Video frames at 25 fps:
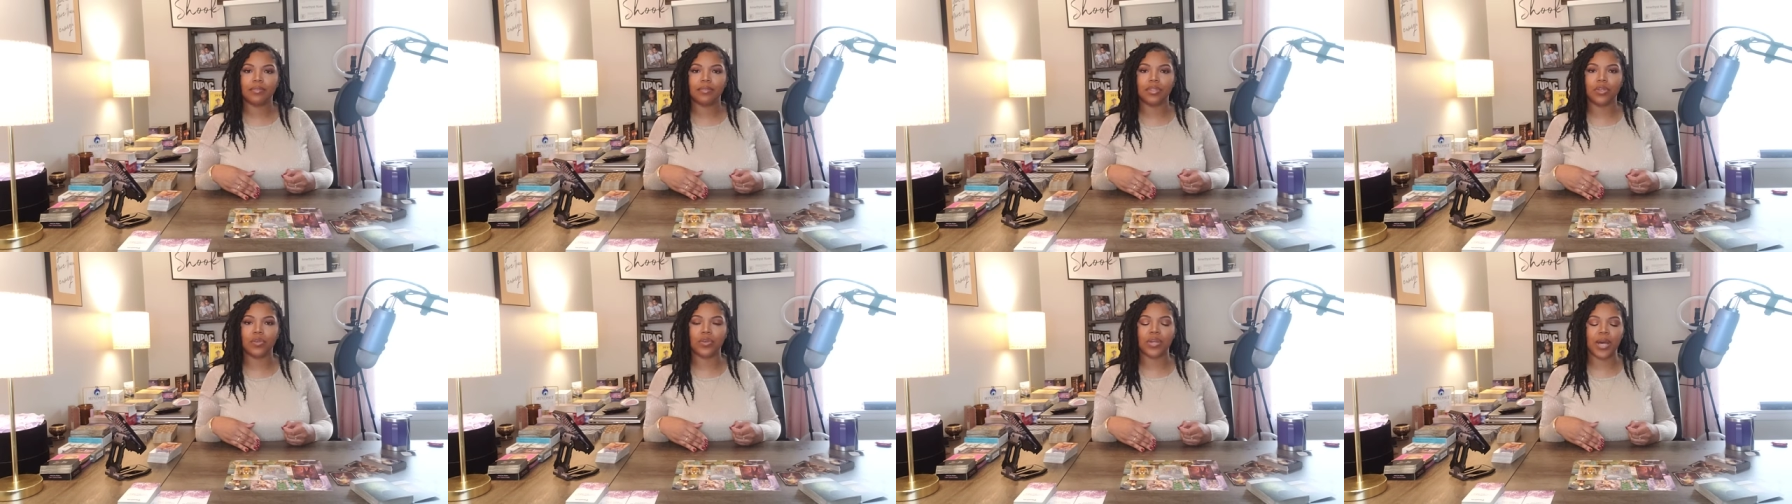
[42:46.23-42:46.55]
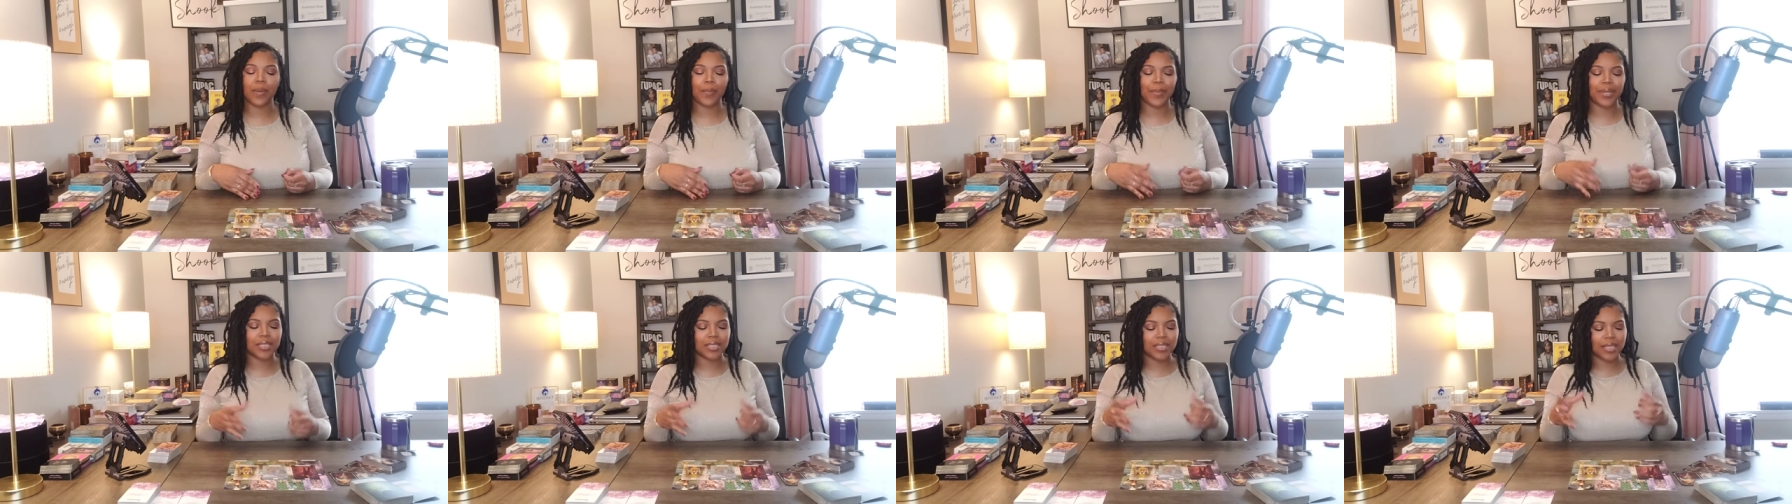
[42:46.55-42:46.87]
You
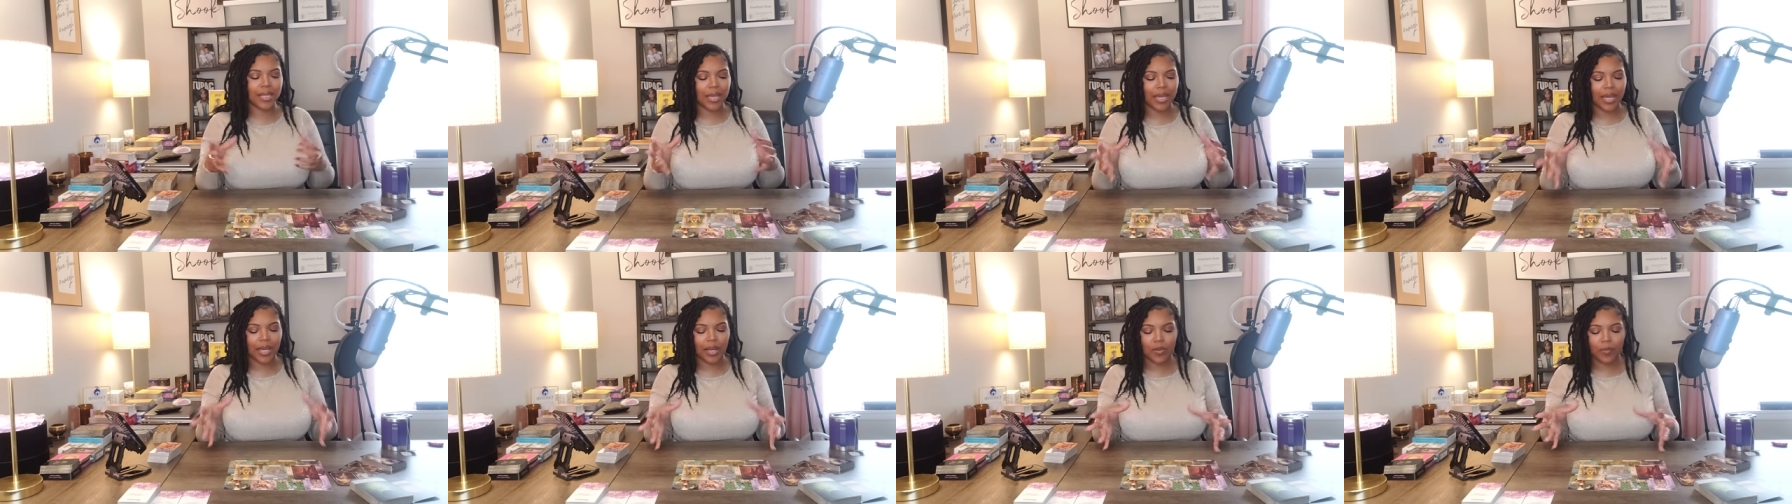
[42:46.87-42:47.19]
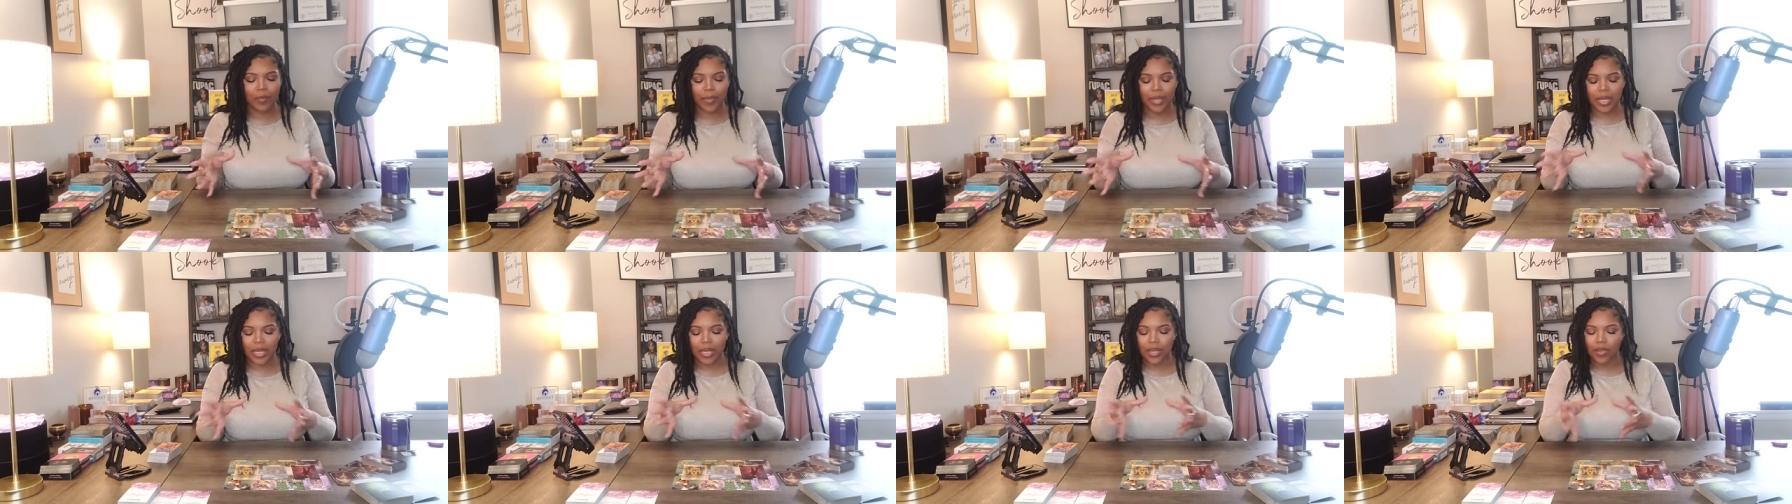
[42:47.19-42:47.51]
come in and say,
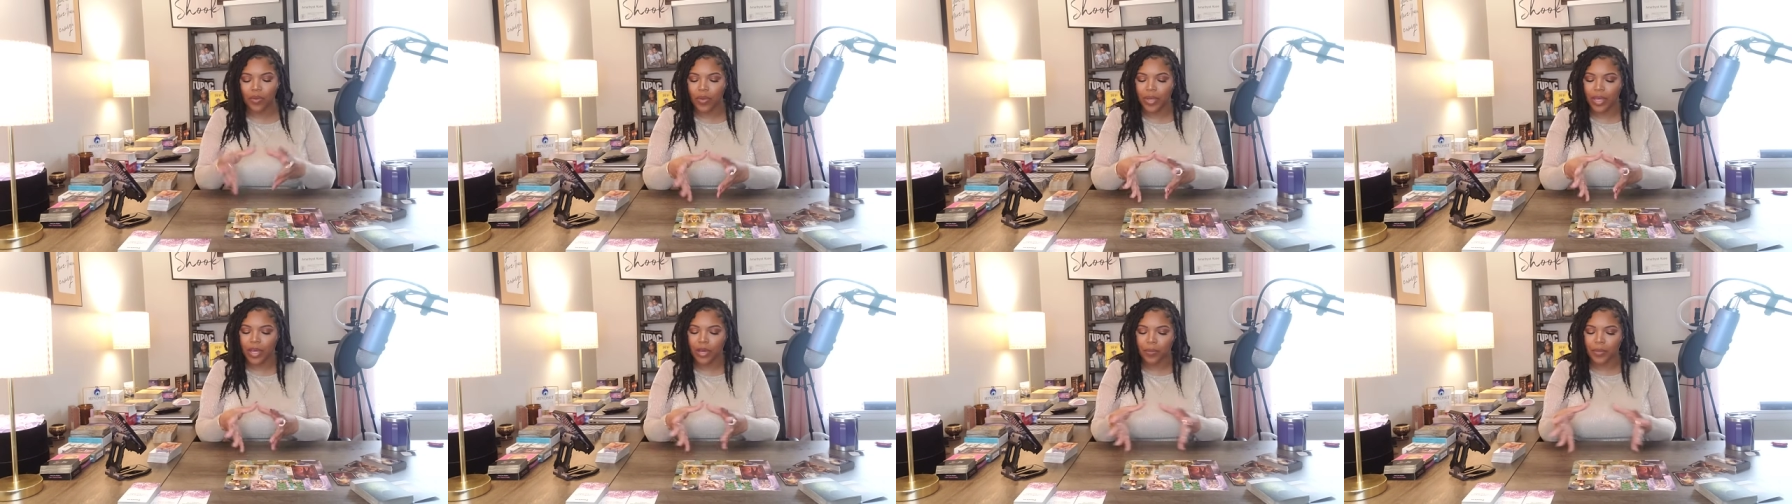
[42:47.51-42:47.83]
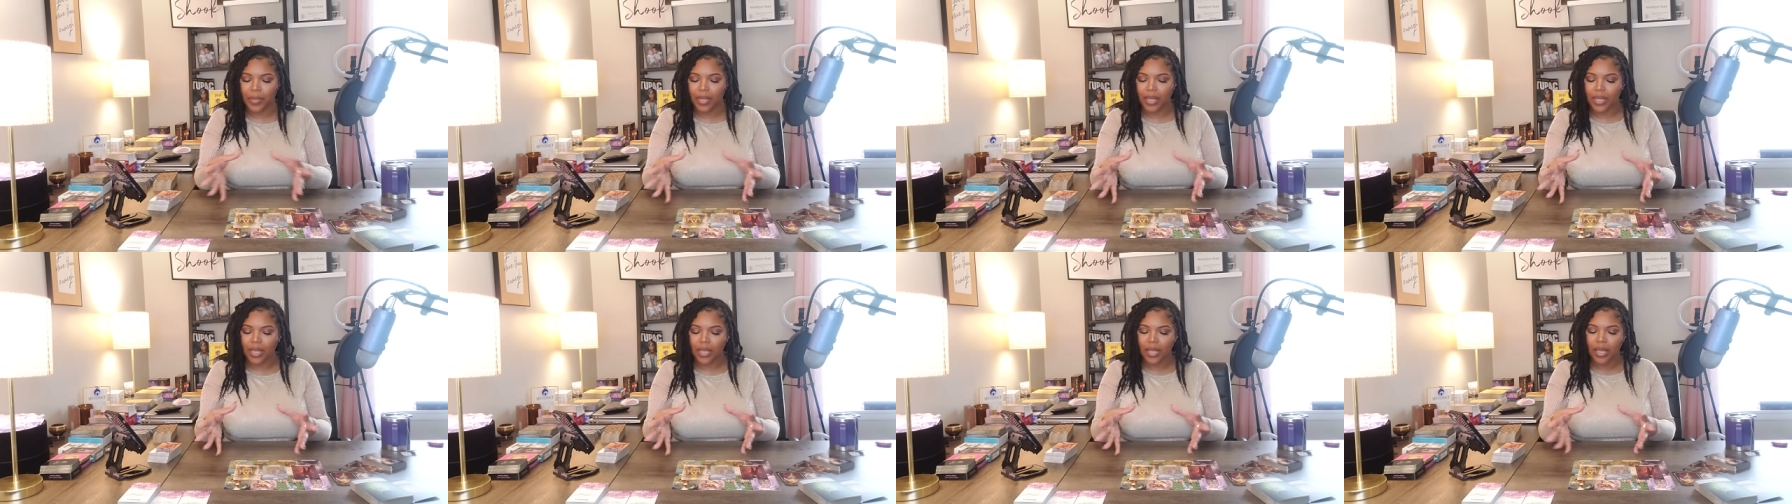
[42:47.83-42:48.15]
help me. Can you help
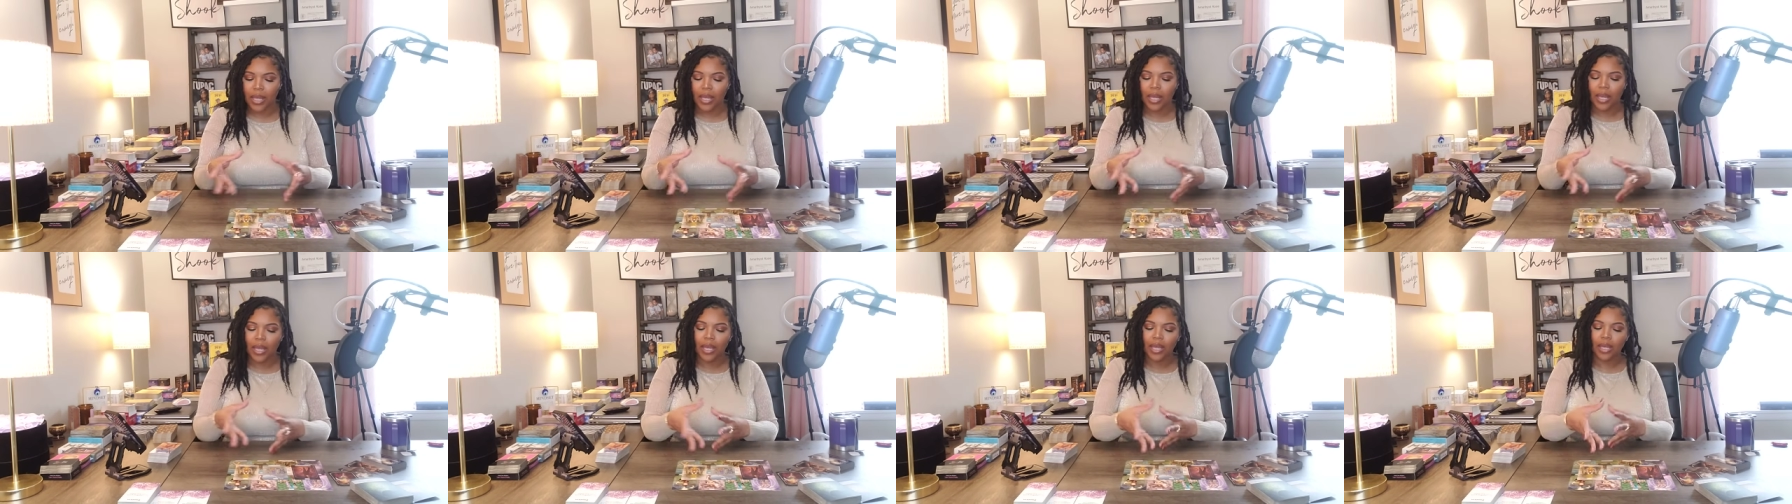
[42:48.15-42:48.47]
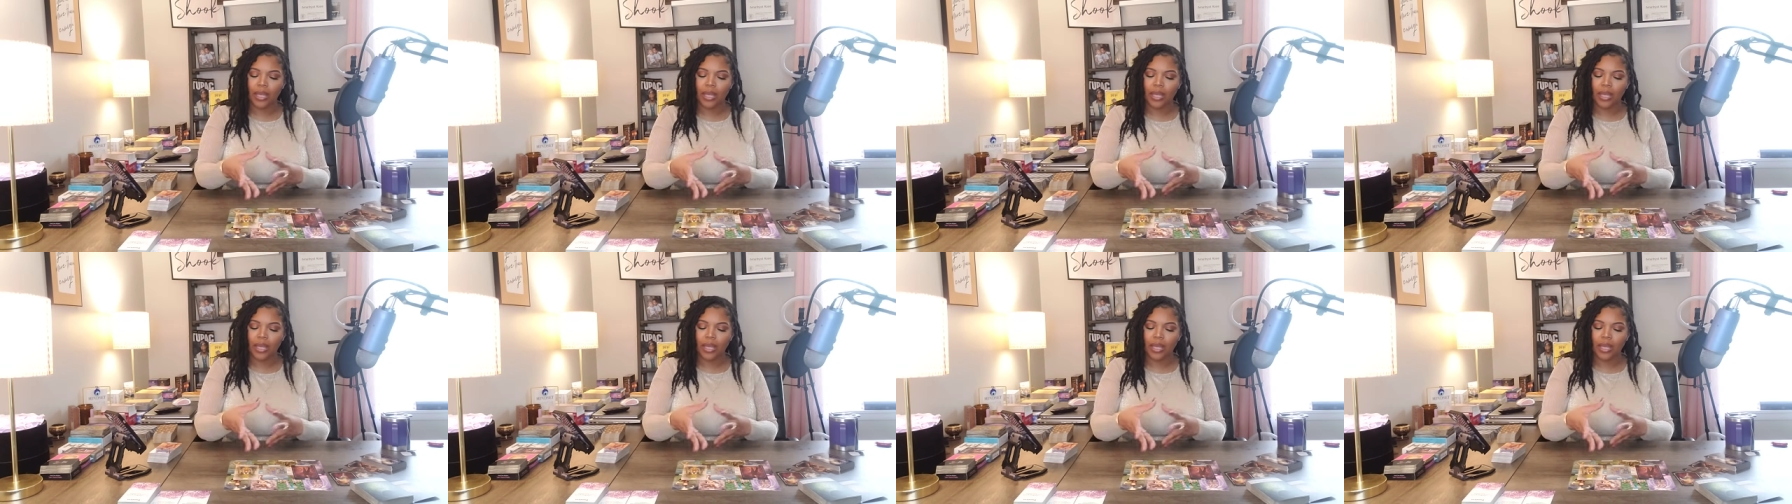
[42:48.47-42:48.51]
me?